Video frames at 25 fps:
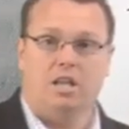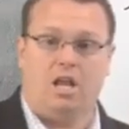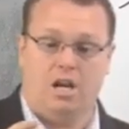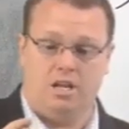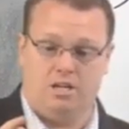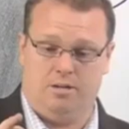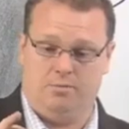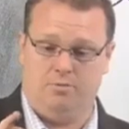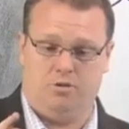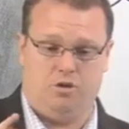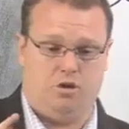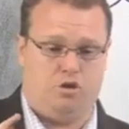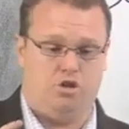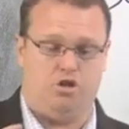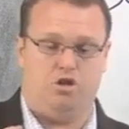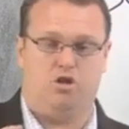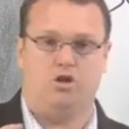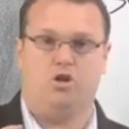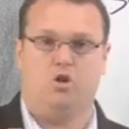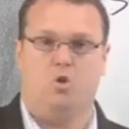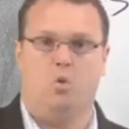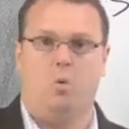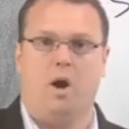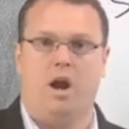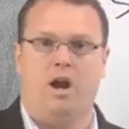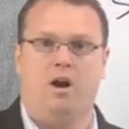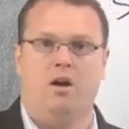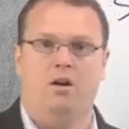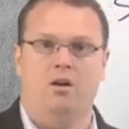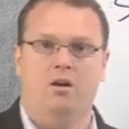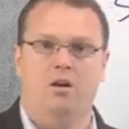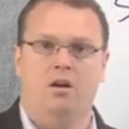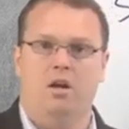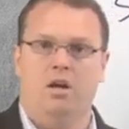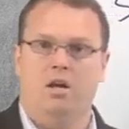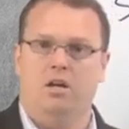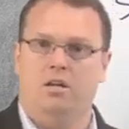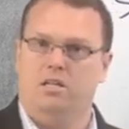a lot of times they're
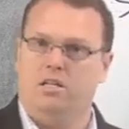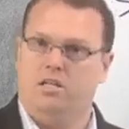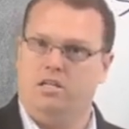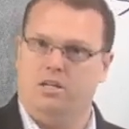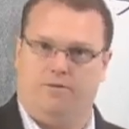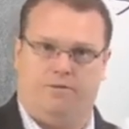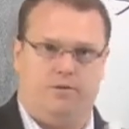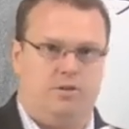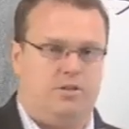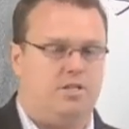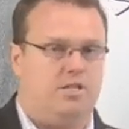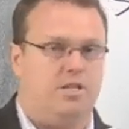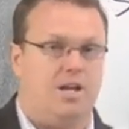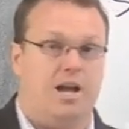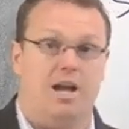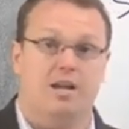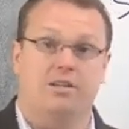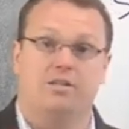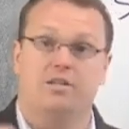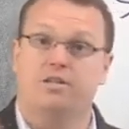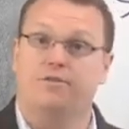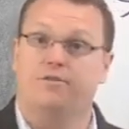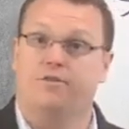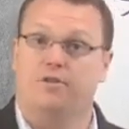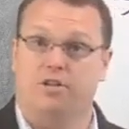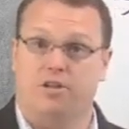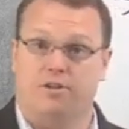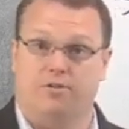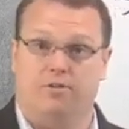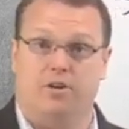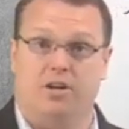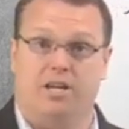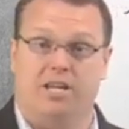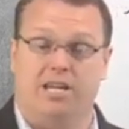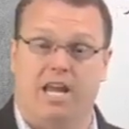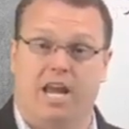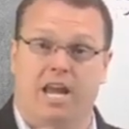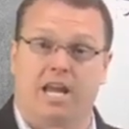square, different sizes for
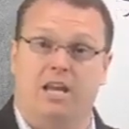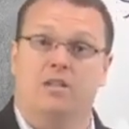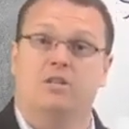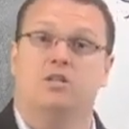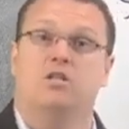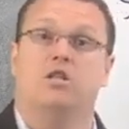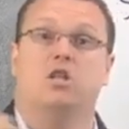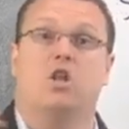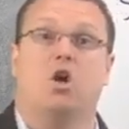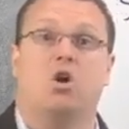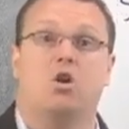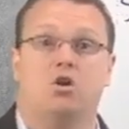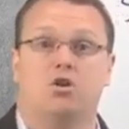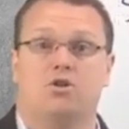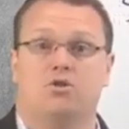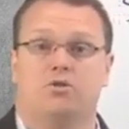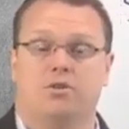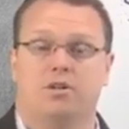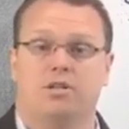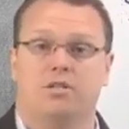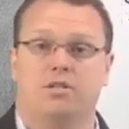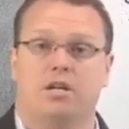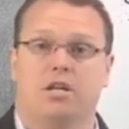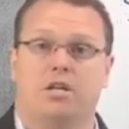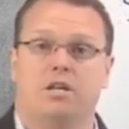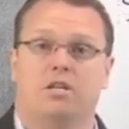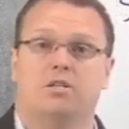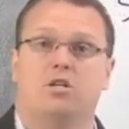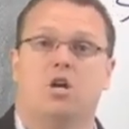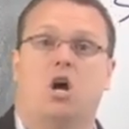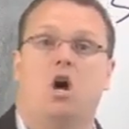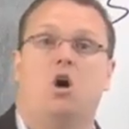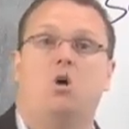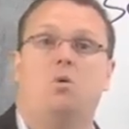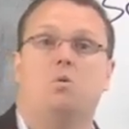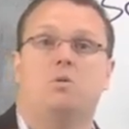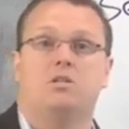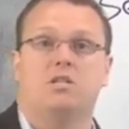different gains. Larger antennas
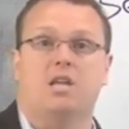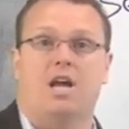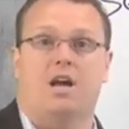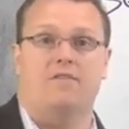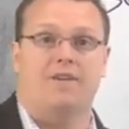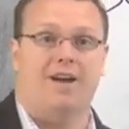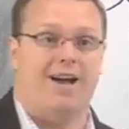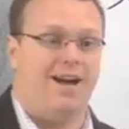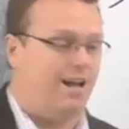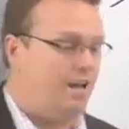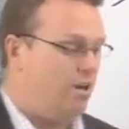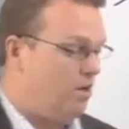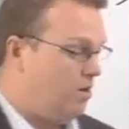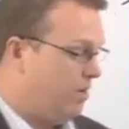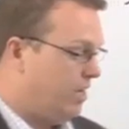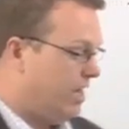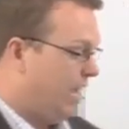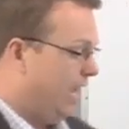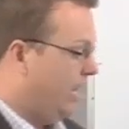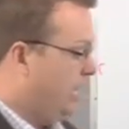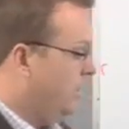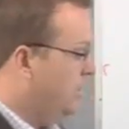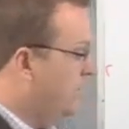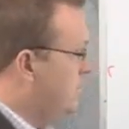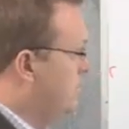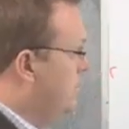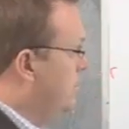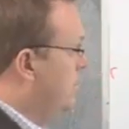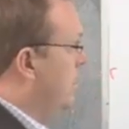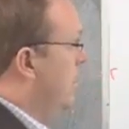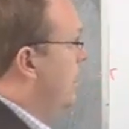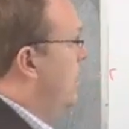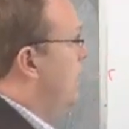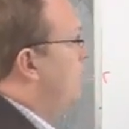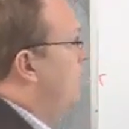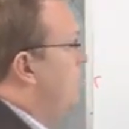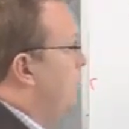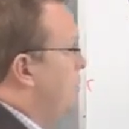always have higher gains.
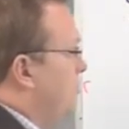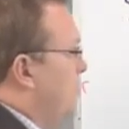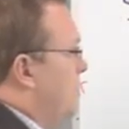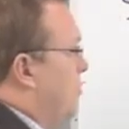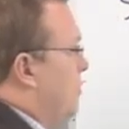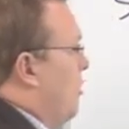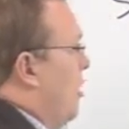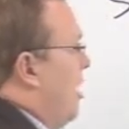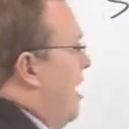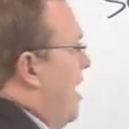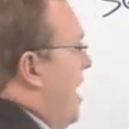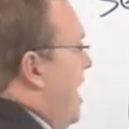Remember, a